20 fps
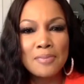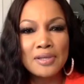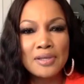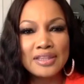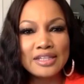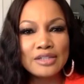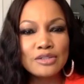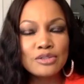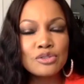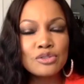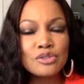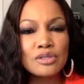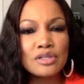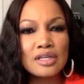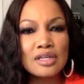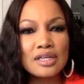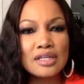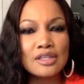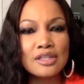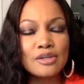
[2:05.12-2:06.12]
But there's
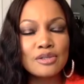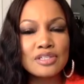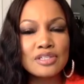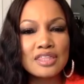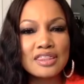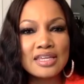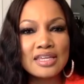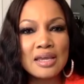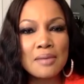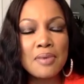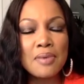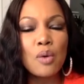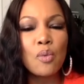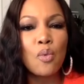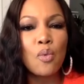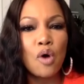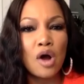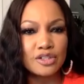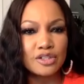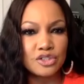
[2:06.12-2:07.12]
there's a thing
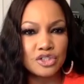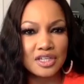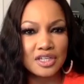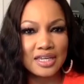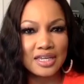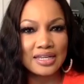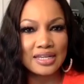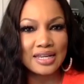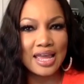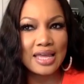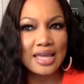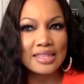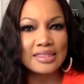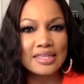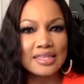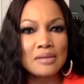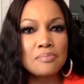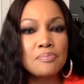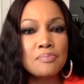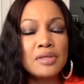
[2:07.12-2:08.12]
about watching it
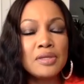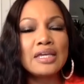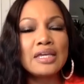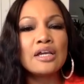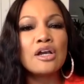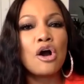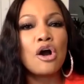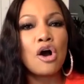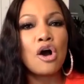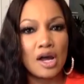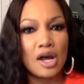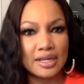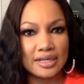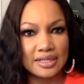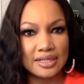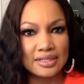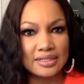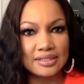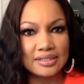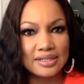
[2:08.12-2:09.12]
and then being on
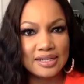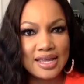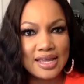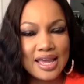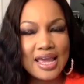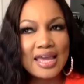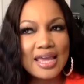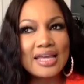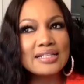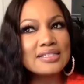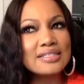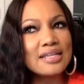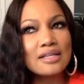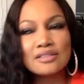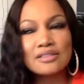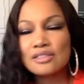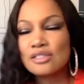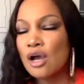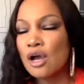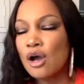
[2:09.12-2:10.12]
it. It's
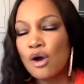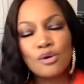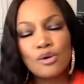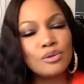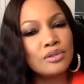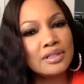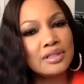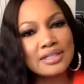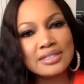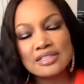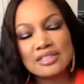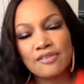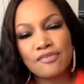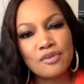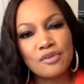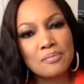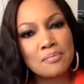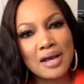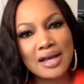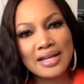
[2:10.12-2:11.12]
a totally
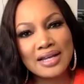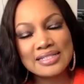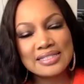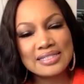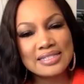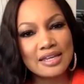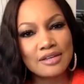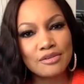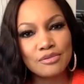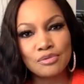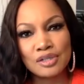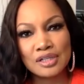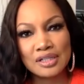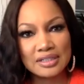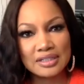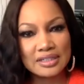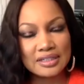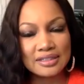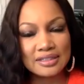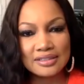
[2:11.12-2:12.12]
different mindset,
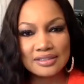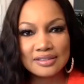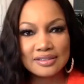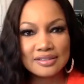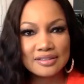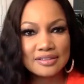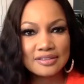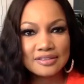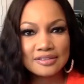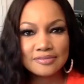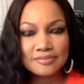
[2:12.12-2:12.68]
really. Yeah.